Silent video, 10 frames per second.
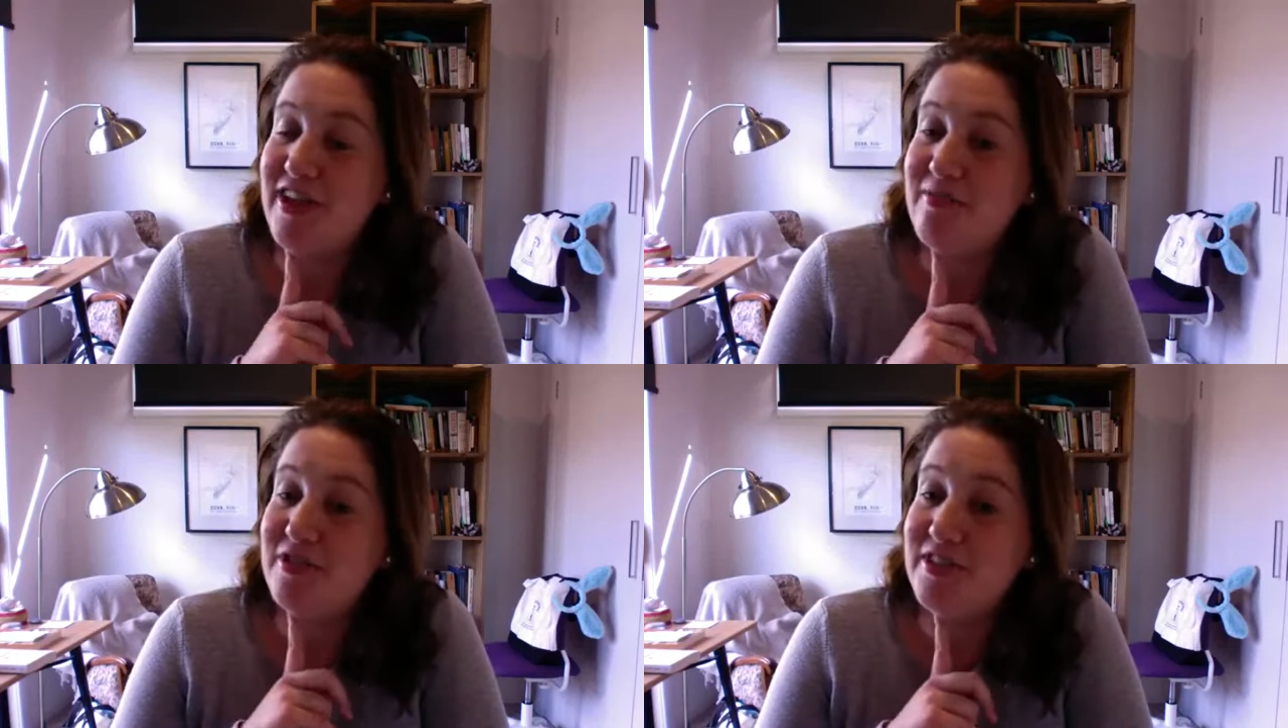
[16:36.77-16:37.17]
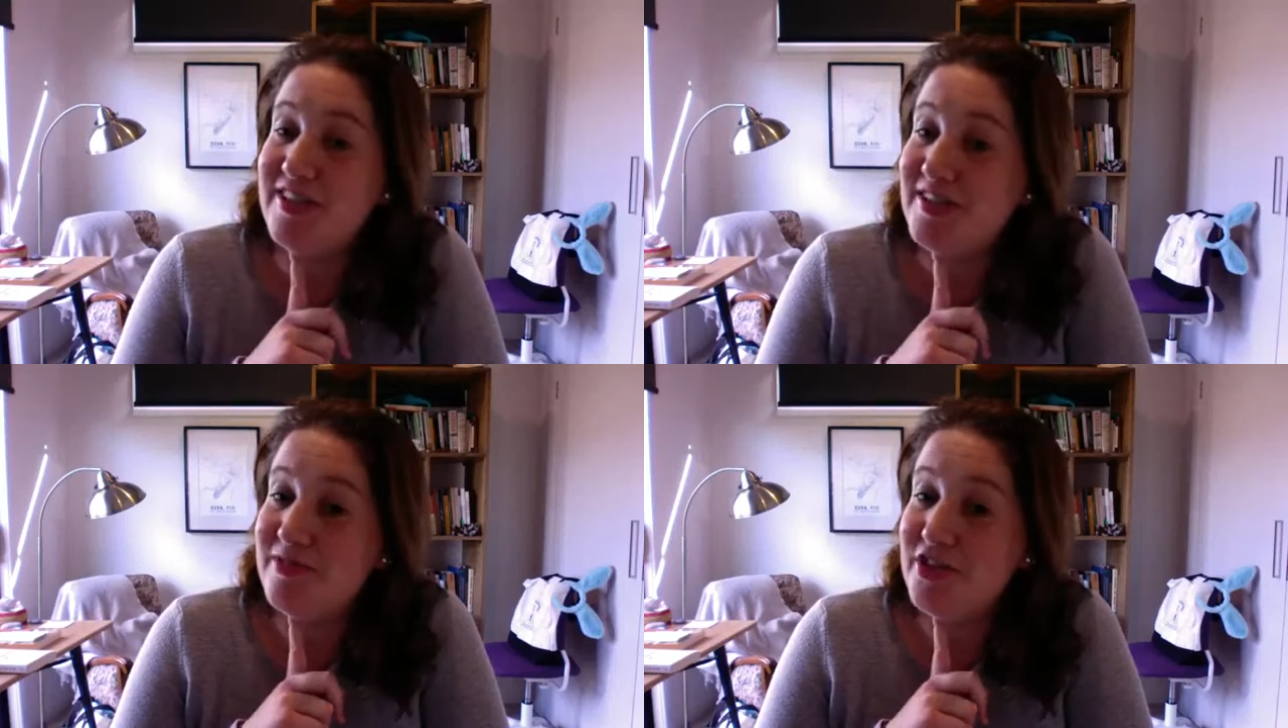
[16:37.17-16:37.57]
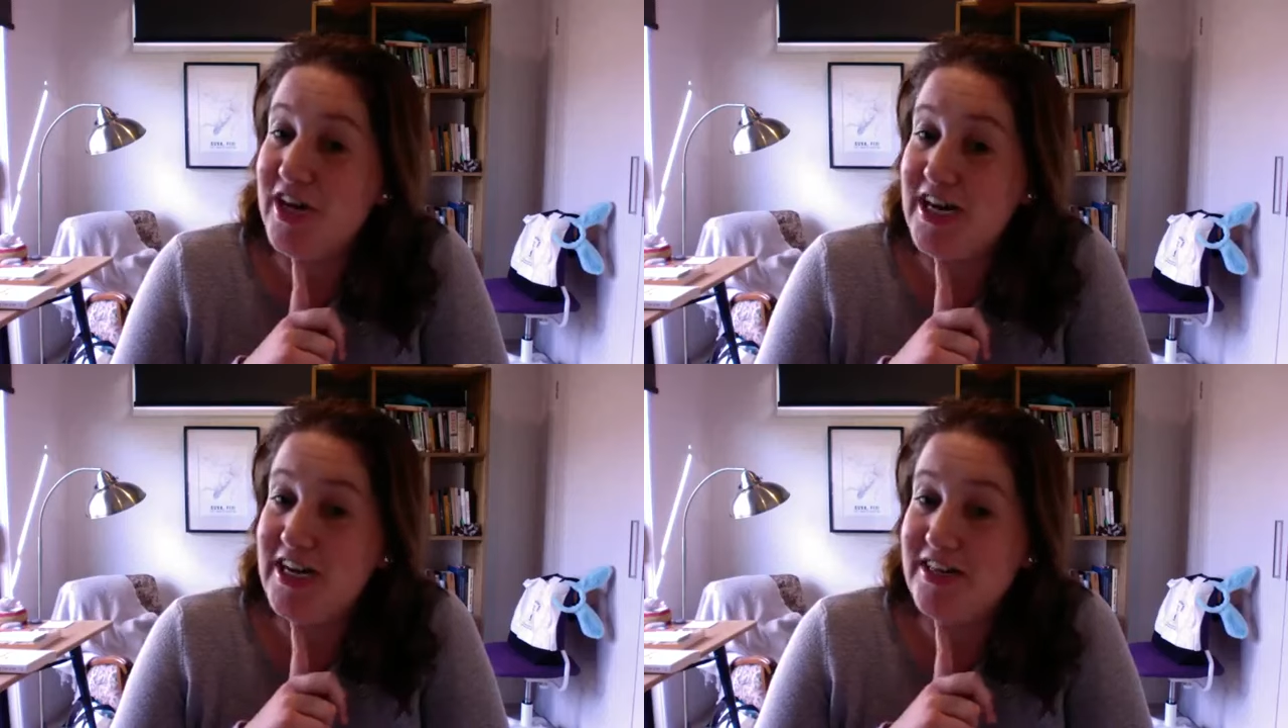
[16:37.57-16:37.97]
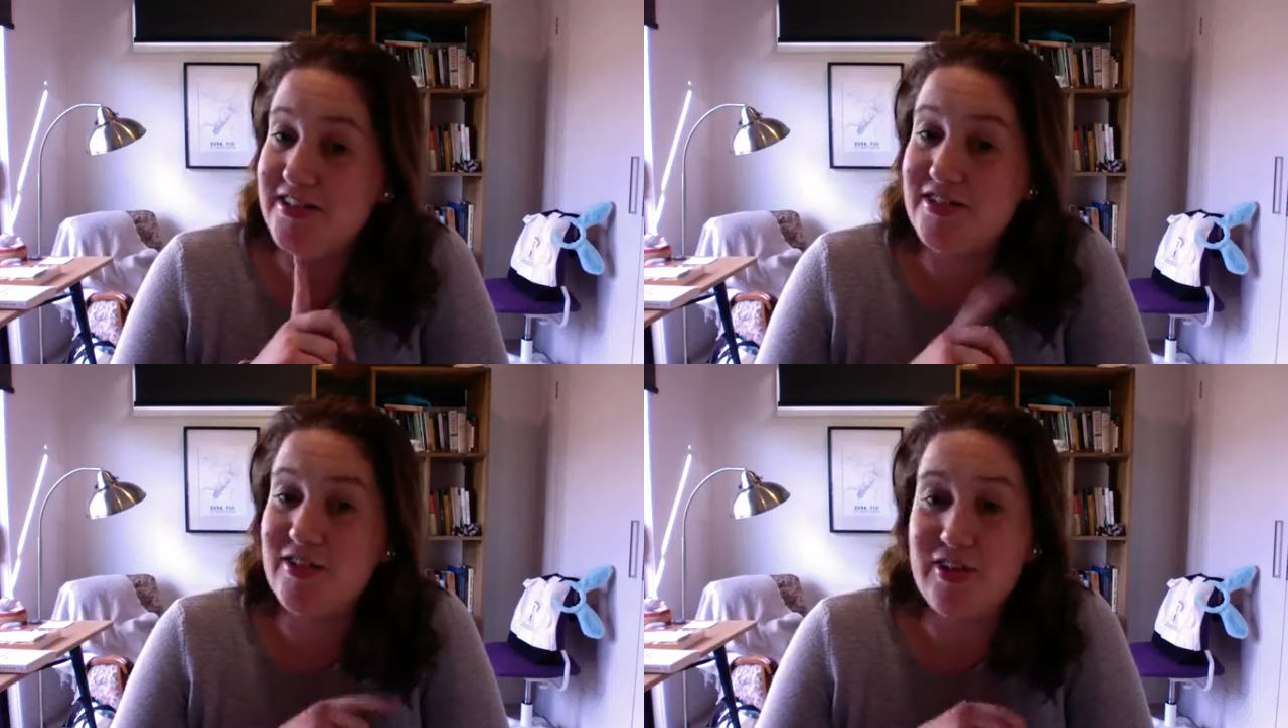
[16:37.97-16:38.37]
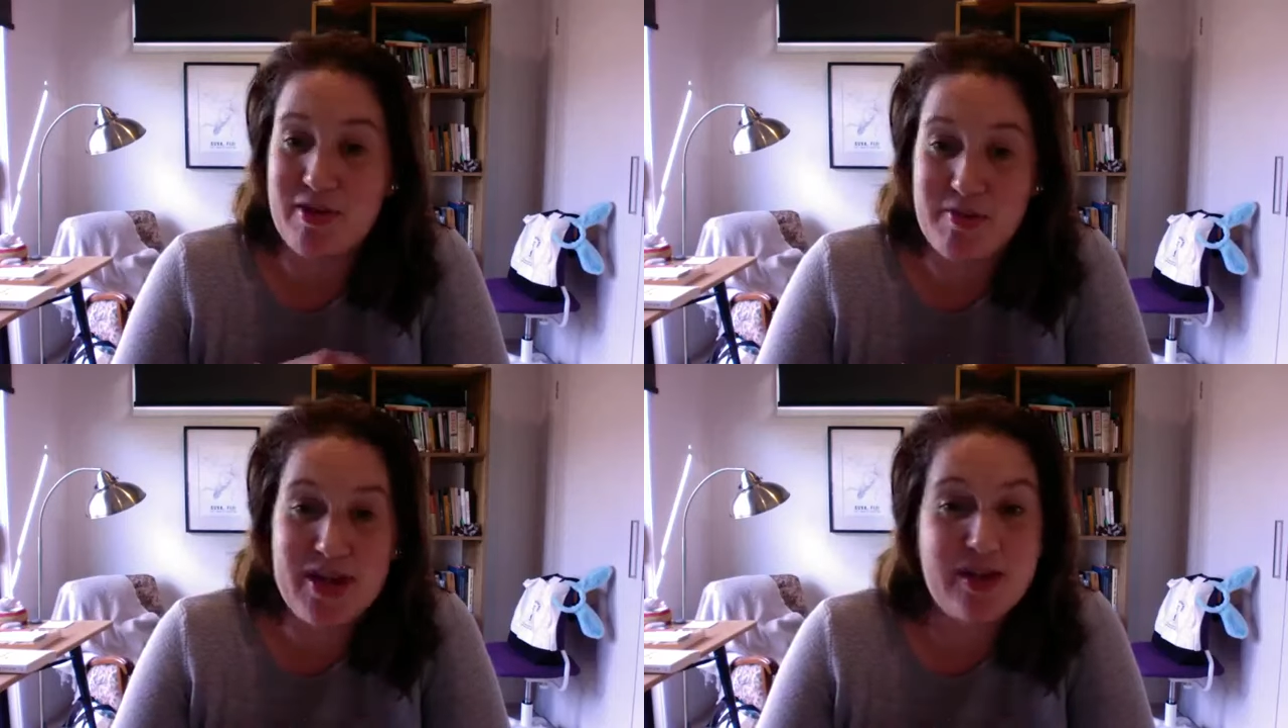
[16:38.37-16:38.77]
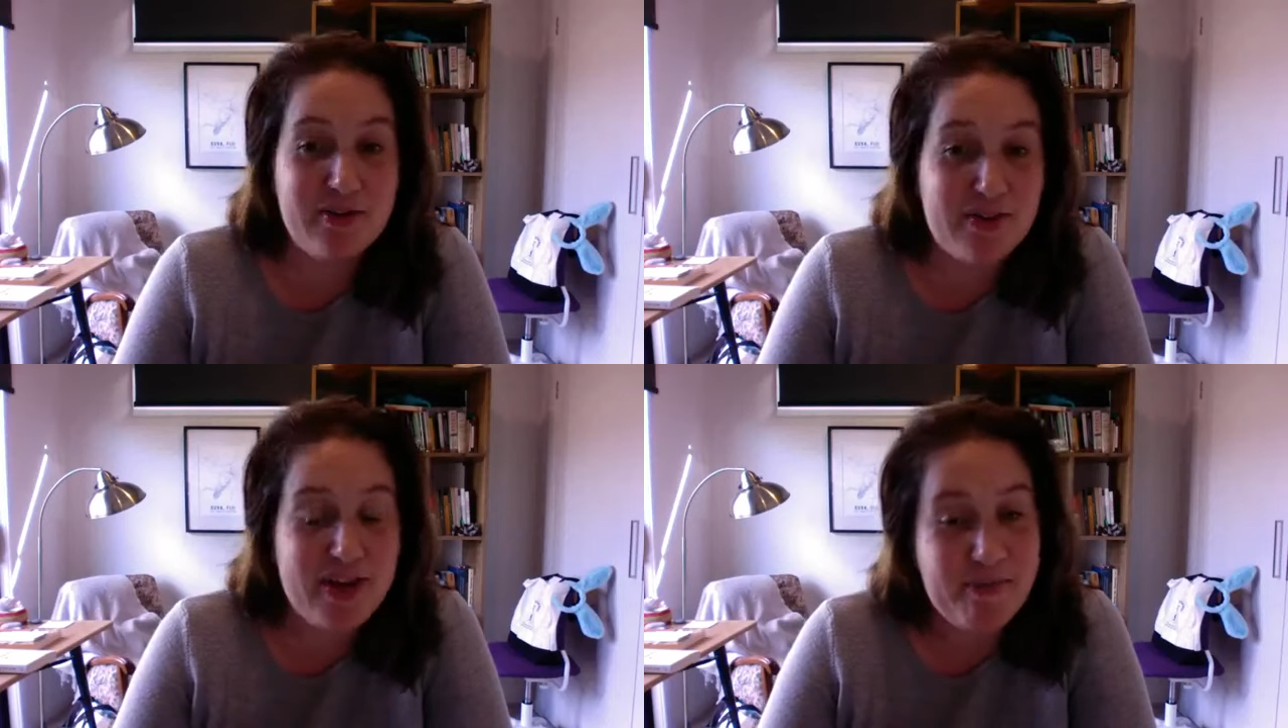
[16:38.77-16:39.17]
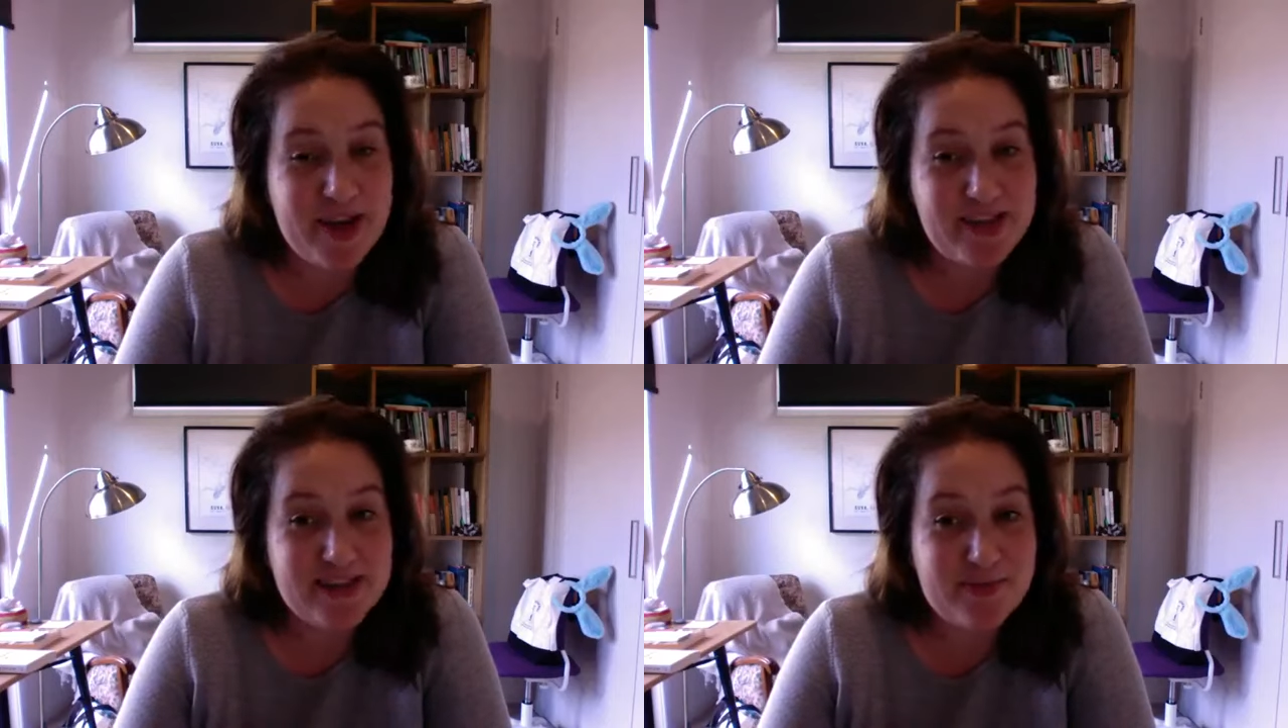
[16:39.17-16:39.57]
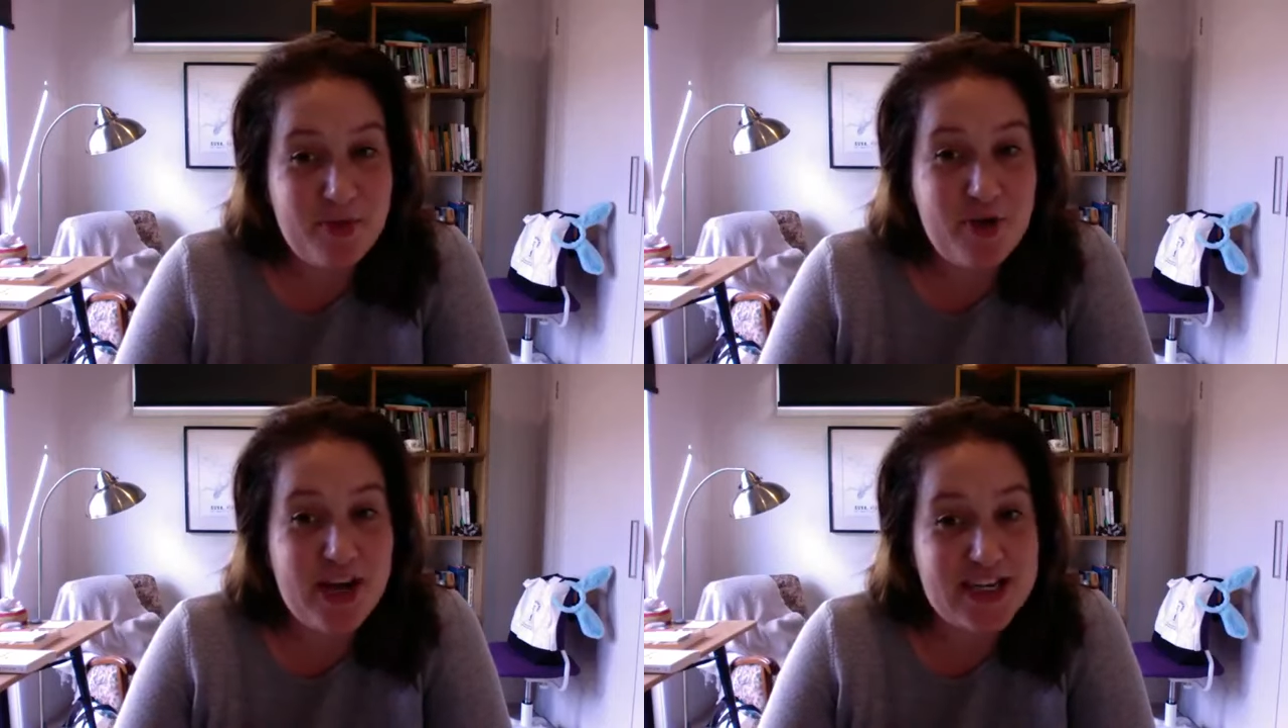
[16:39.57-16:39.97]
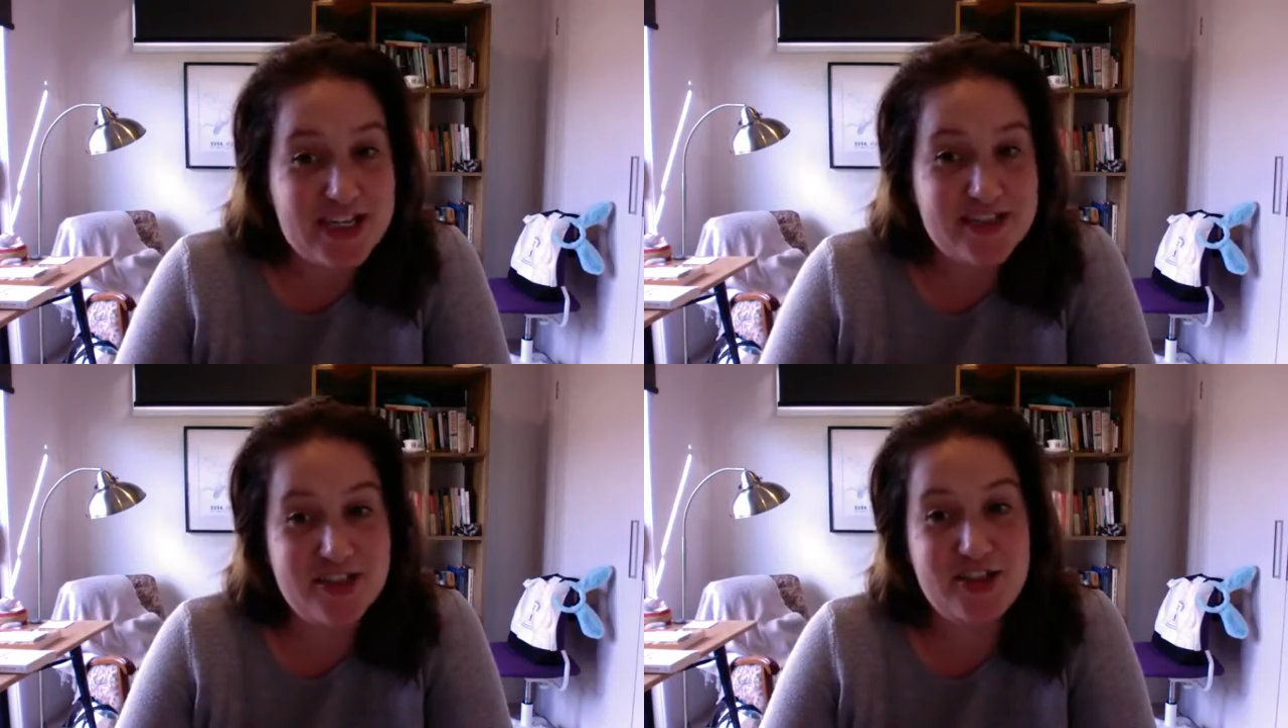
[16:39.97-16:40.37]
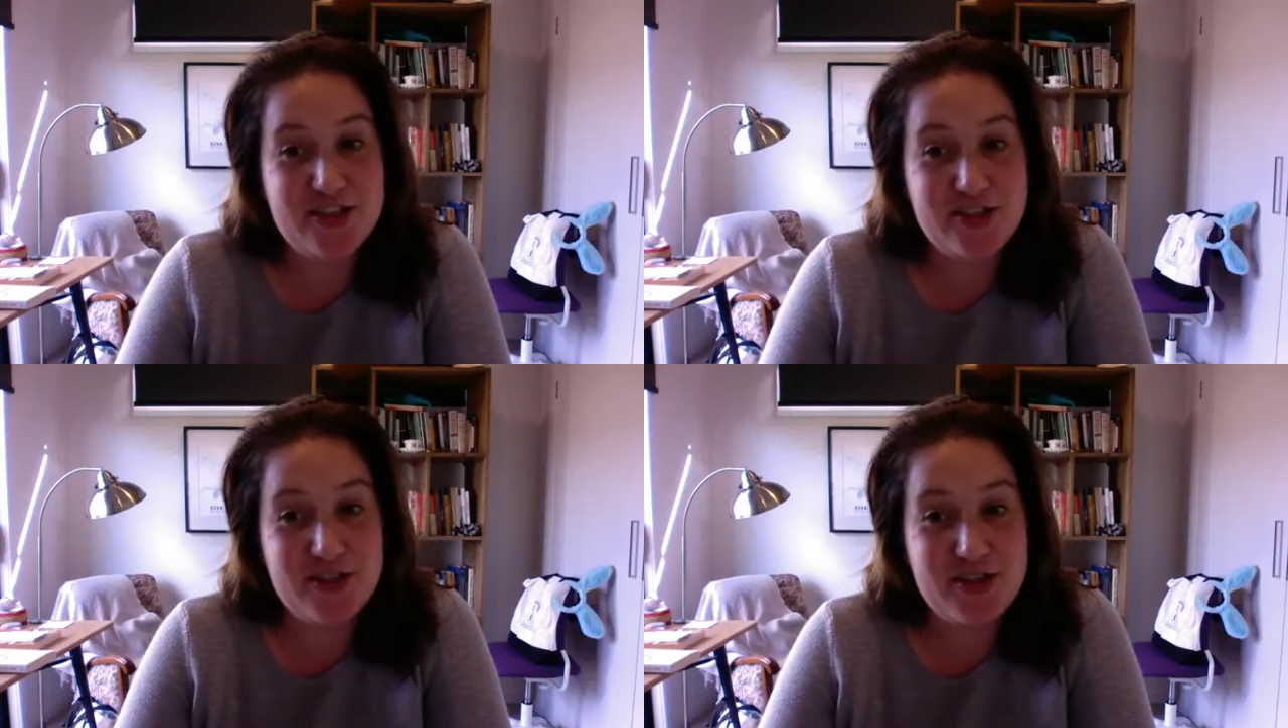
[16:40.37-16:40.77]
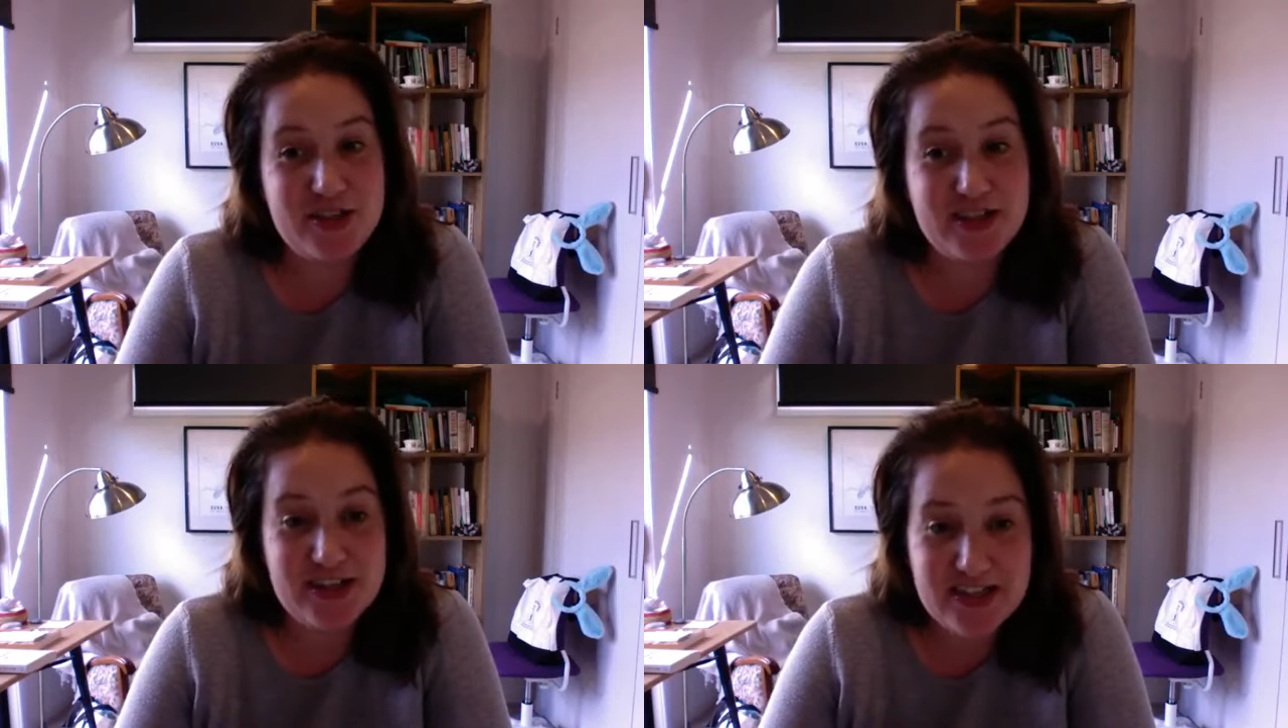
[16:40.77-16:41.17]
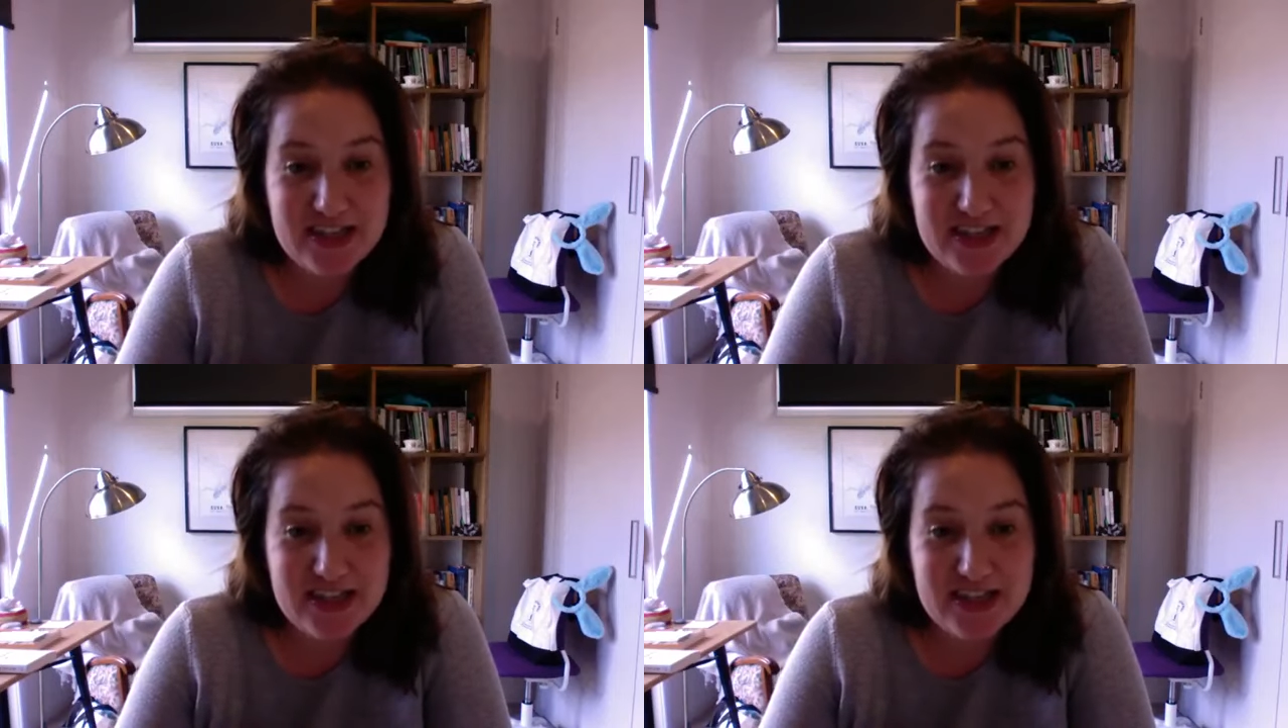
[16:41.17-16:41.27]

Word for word: I'm doing some training, so I'll be able to feed back some more ideas to you soon.